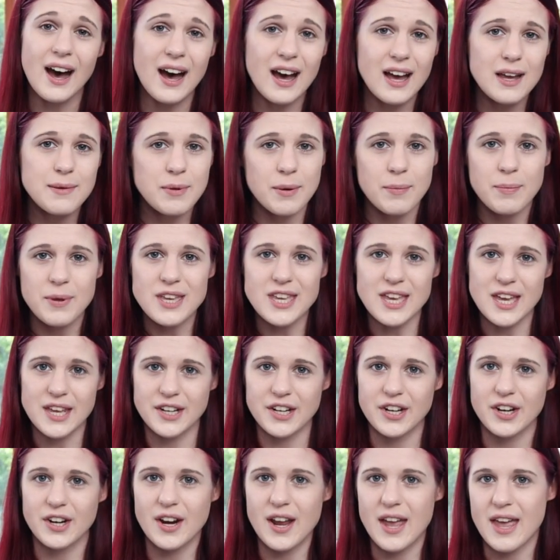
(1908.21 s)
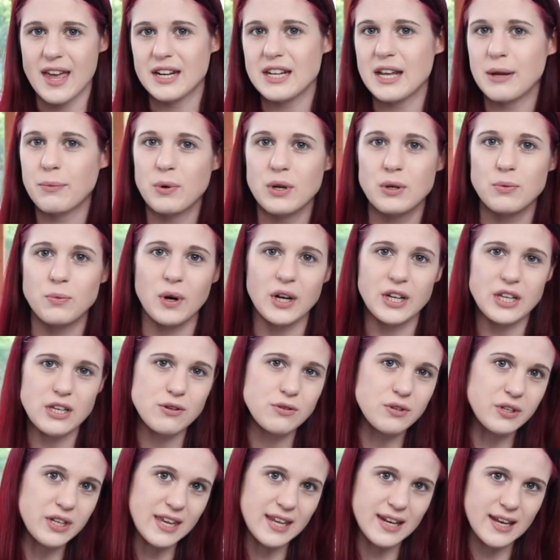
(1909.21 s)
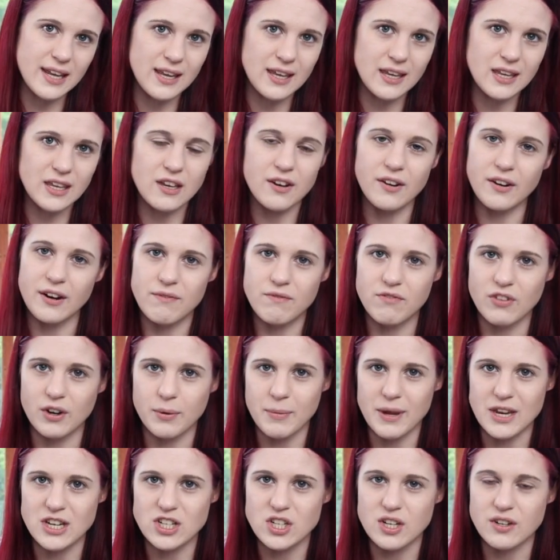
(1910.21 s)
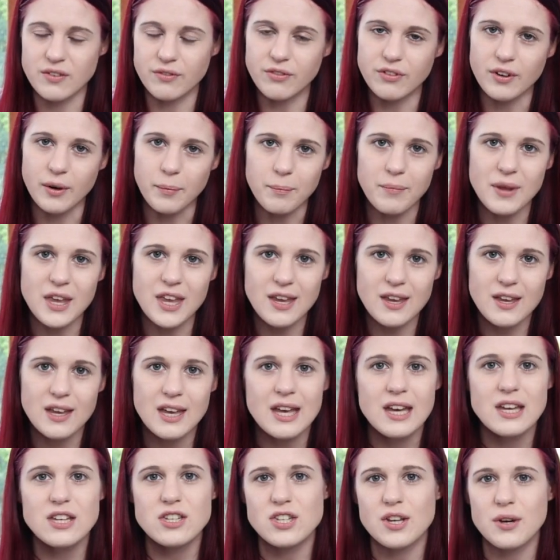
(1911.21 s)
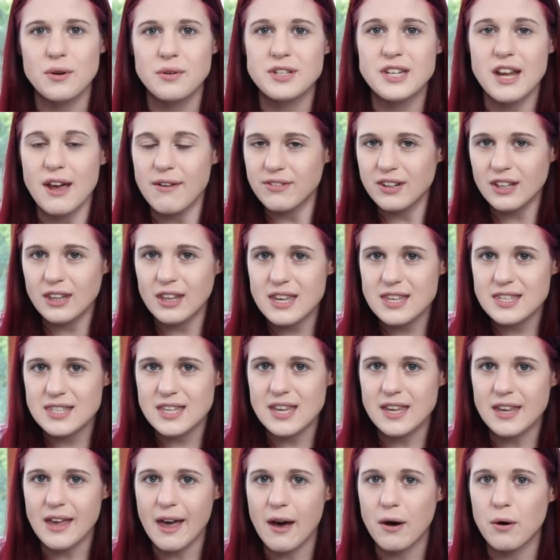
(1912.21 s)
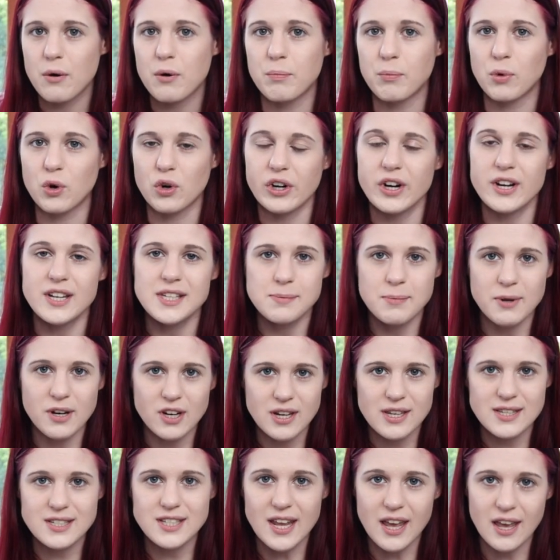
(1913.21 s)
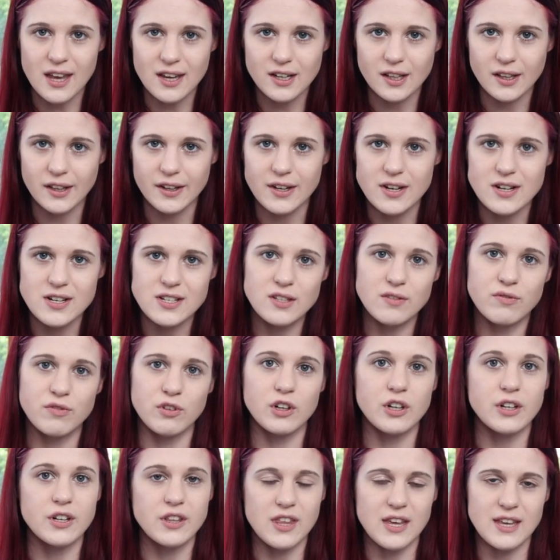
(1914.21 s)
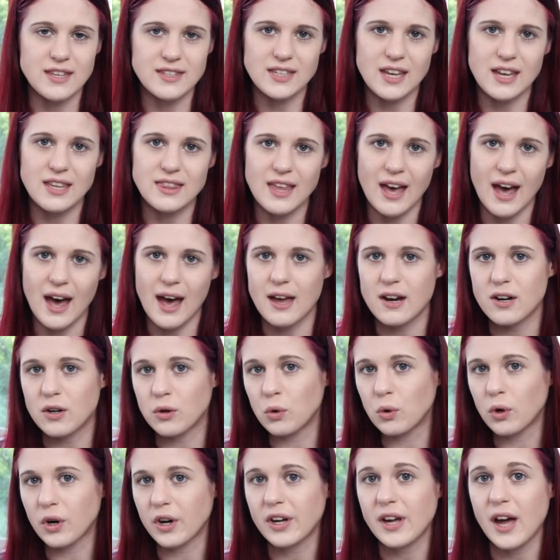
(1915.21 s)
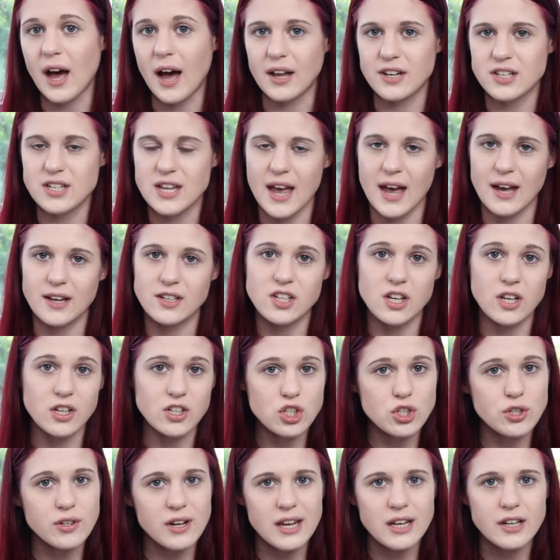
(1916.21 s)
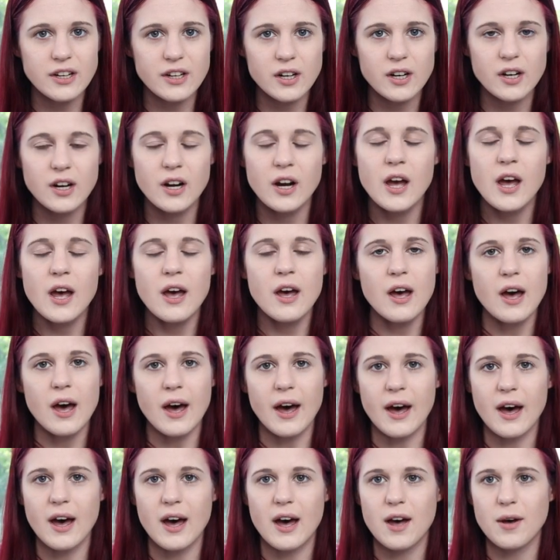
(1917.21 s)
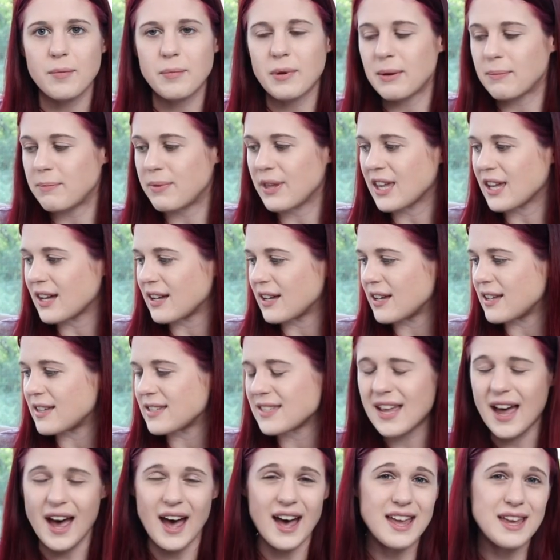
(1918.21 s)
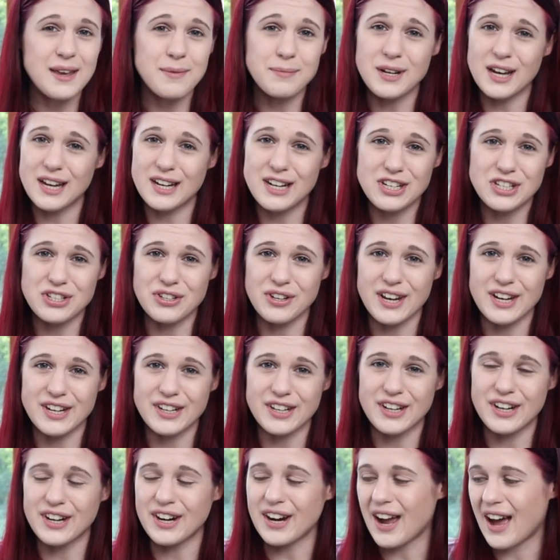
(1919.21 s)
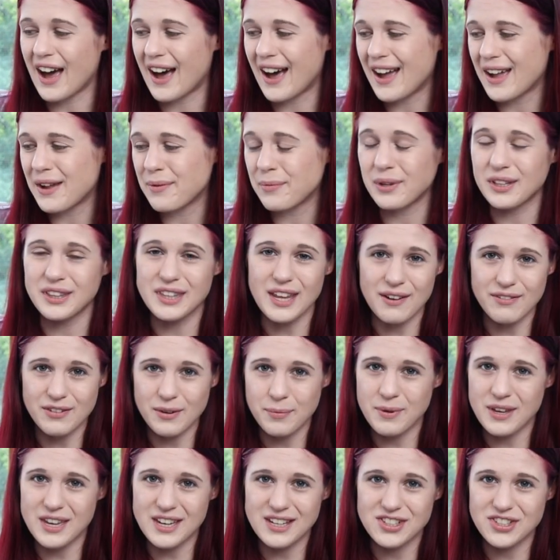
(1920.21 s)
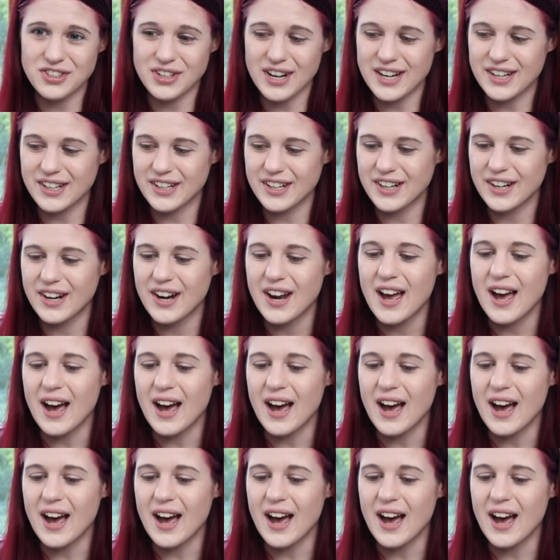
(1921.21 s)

I'm a beginner and I wouldn't want you getting your information from me, so definitely seek out more experienced handlers for things like that or contact a trainer um, because I am not a trainer. I will never be a trainer.